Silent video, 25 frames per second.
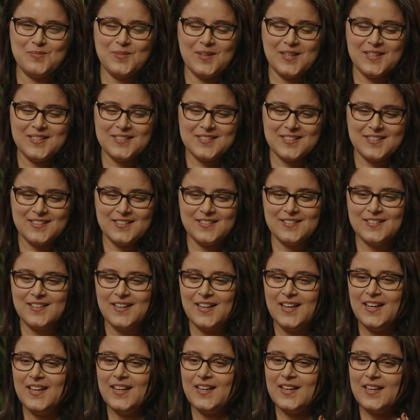place here,
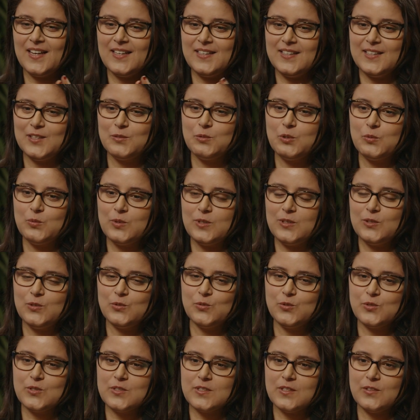and here we will
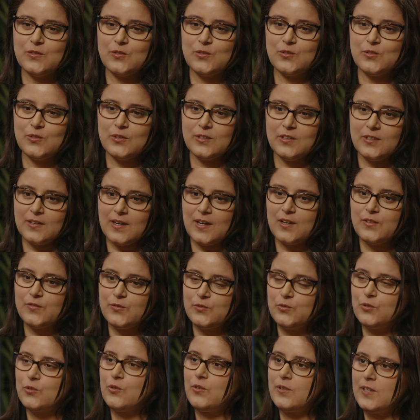use the
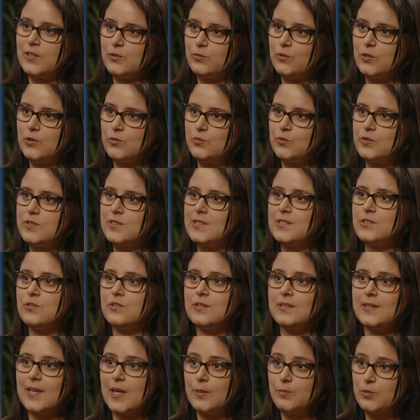graph neural network, which is
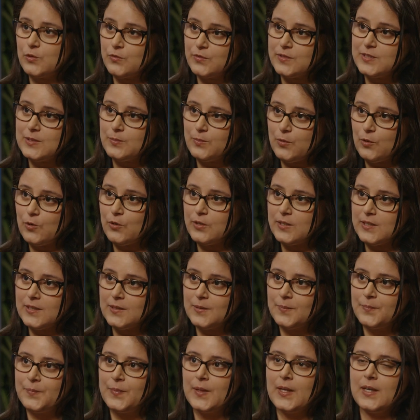a type of deep
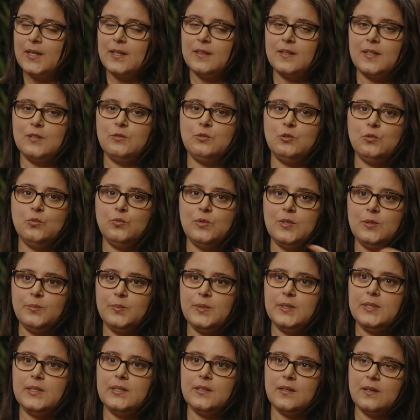learning, that you will
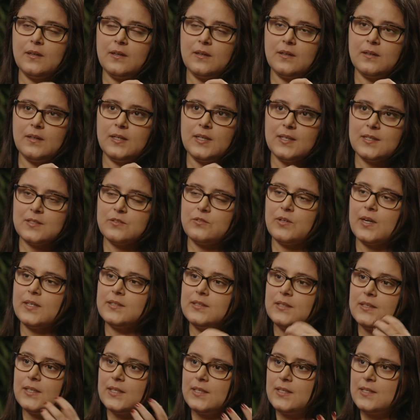be
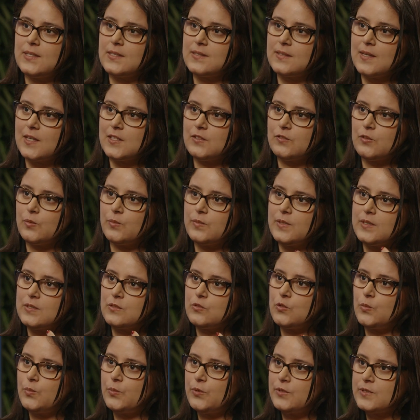extracting insights from
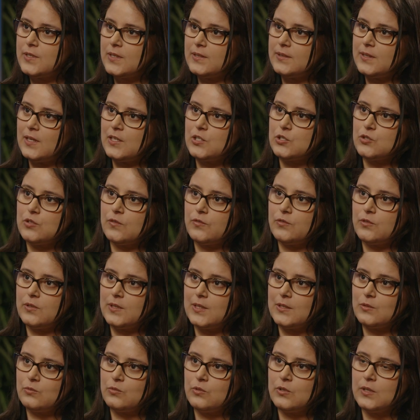this representation of the
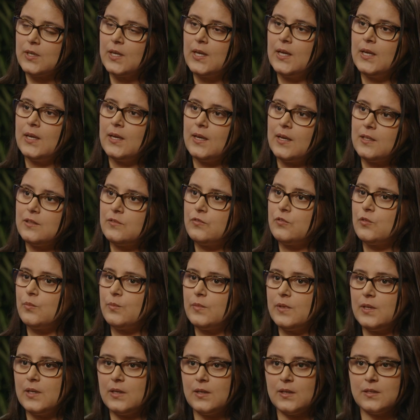network, and
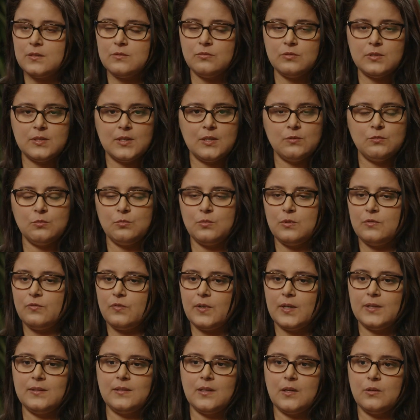from there, as you said, you will
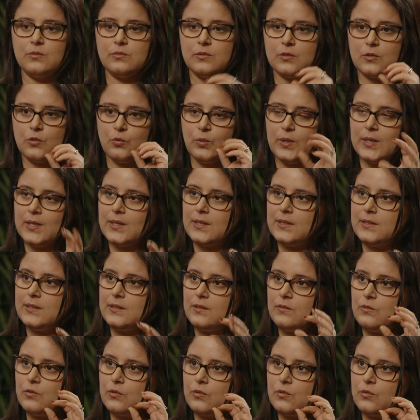find out
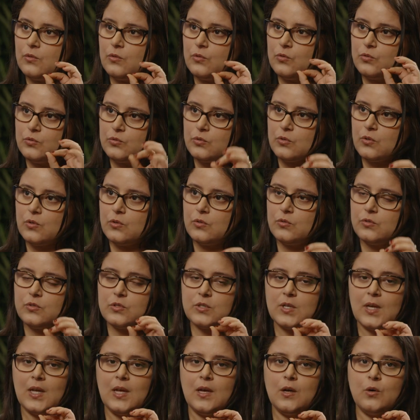quickly the root
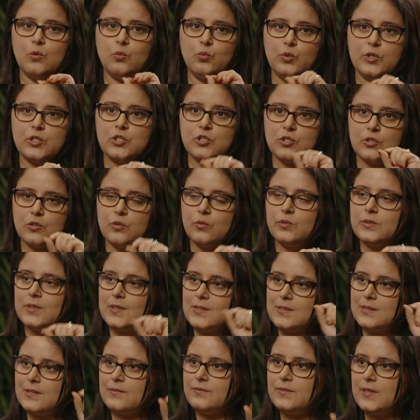cause, which node
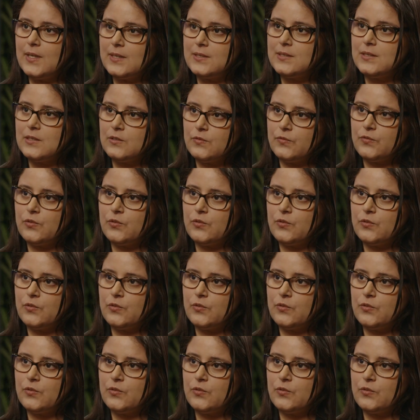is deviating